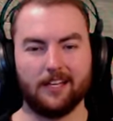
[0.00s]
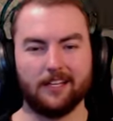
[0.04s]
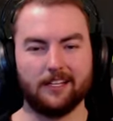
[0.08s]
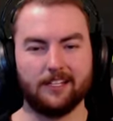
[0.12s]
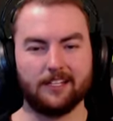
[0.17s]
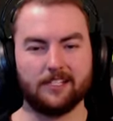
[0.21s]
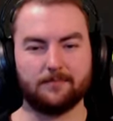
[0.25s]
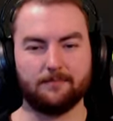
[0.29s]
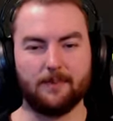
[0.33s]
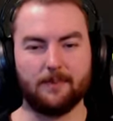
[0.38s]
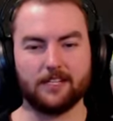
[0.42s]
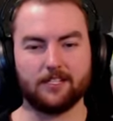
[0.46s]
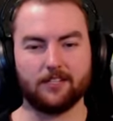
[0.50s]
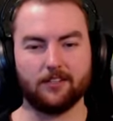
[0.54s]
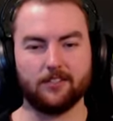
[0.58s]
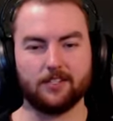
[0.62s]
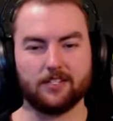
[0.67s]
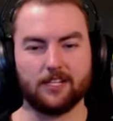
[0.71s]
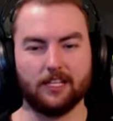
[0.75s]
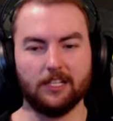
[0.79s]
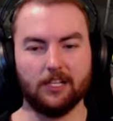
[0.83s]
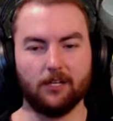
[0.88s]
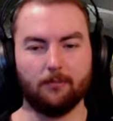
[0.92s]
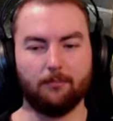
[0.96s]
it's basically
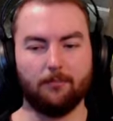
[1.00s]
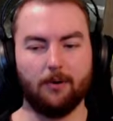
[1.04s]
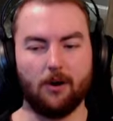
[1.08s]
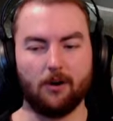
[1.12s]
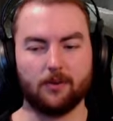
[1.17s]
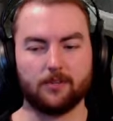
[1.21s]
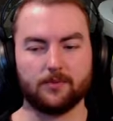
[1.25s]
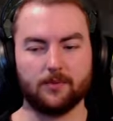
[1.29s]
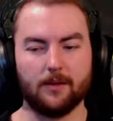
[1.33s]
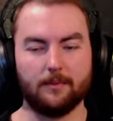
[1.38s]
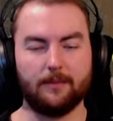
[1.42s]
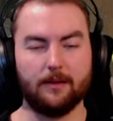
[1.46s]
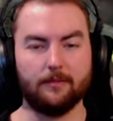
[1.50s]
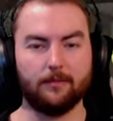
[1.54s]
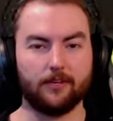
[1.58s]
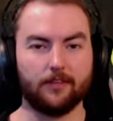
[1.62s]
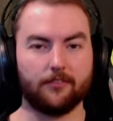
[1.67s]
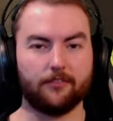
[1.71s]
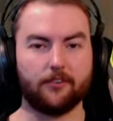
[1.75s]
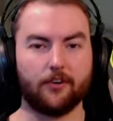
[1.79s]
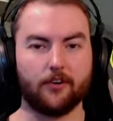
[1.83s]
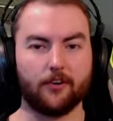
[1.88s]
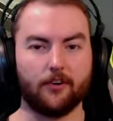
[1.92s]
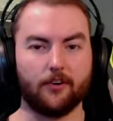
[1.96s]
just a little box where people
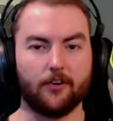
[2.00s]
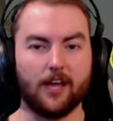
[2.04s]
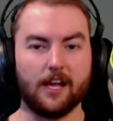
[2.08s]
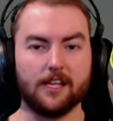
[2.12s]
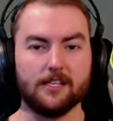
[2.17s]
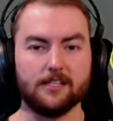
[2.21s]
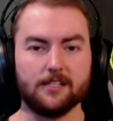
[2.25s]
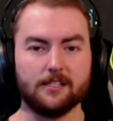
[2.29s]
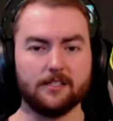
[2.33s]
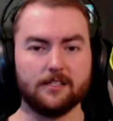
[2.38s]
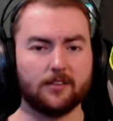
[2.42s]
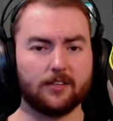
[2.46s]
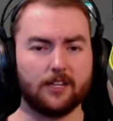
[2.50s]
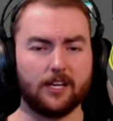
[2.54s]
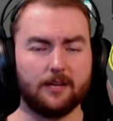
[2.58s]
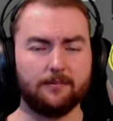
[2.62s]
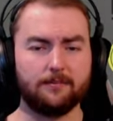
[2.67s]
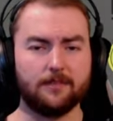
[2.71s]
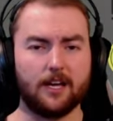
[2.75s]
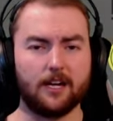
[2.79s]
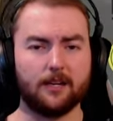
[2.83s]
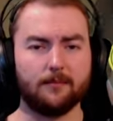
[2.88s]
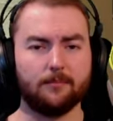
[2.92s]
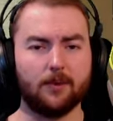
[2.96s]
can throw grenades in, so
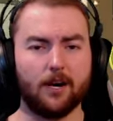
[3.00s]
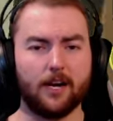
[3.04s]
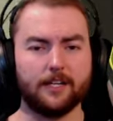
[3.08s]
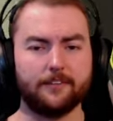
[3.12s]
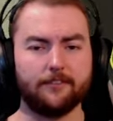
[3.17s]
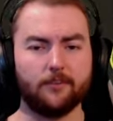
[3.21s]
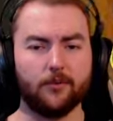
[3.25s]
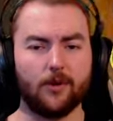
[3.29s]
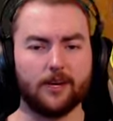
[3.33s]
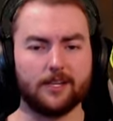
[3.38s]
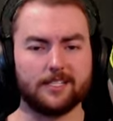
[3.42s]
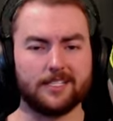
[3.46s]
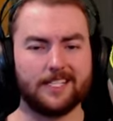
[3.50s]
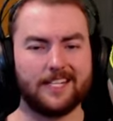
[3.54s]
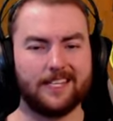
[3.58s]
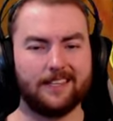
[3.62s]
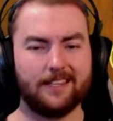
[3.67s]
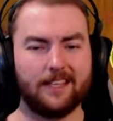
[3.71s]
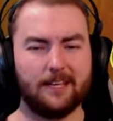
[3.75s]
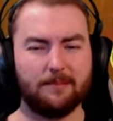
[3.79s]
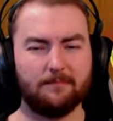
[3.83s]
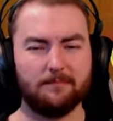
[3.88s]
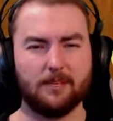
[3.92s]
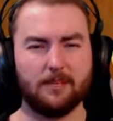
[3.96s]
keep that in mind. If you are sitting
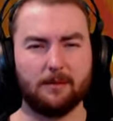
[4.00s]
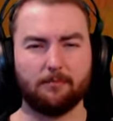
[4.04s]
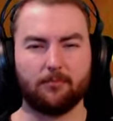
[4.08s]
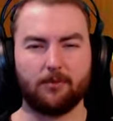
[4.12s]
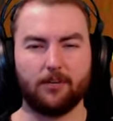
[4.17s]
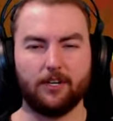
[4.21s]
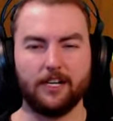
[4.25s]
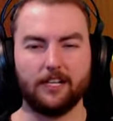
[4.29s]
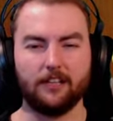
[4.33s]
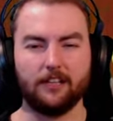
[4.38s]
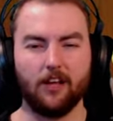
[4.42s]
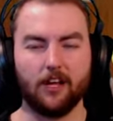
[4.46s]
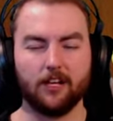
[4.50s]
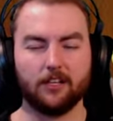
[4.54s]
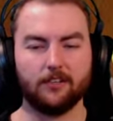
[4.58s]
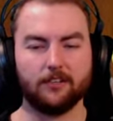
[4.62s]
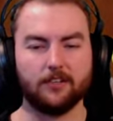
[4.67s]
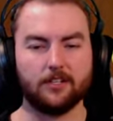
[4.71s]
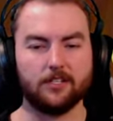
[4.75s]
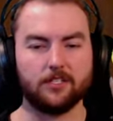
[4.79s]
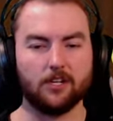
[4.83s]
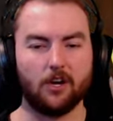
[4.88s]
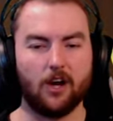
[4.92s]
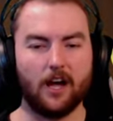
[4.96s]
there, you're pretty likely
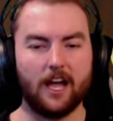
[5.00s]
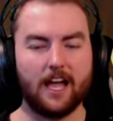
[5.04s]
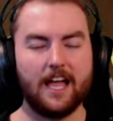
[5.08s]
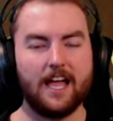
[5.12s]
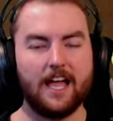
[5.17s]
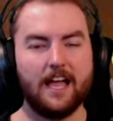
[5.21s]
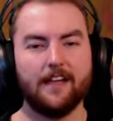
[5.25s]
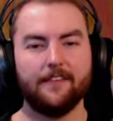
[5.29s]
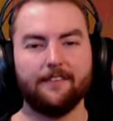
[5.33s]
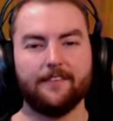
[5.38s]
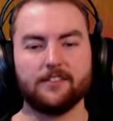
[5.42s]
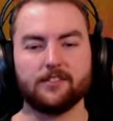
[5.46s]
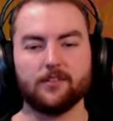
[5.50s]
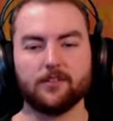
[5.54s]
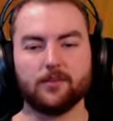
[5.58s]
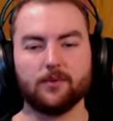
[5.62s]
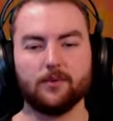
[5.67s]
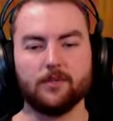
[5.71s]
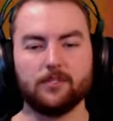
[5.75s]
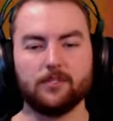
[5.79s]
to die. There's also a